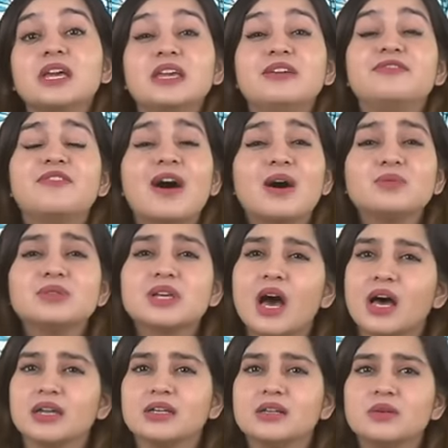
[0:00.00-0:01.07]
he found
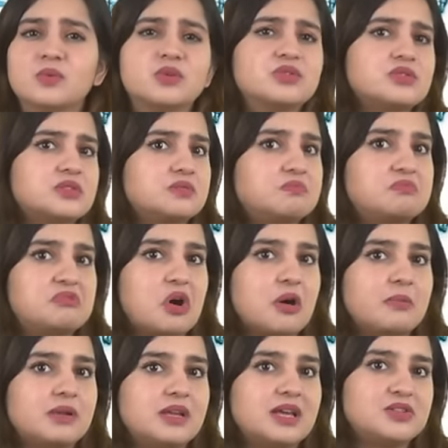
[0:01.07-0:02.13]
Anil was
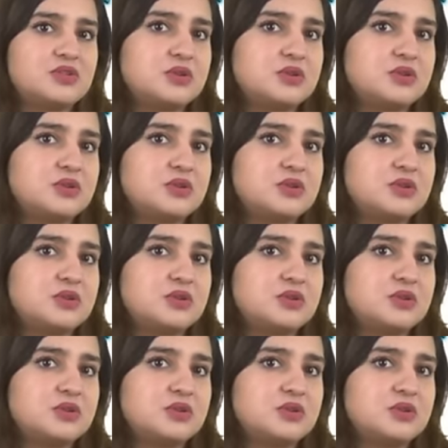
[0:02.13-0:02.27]
normal as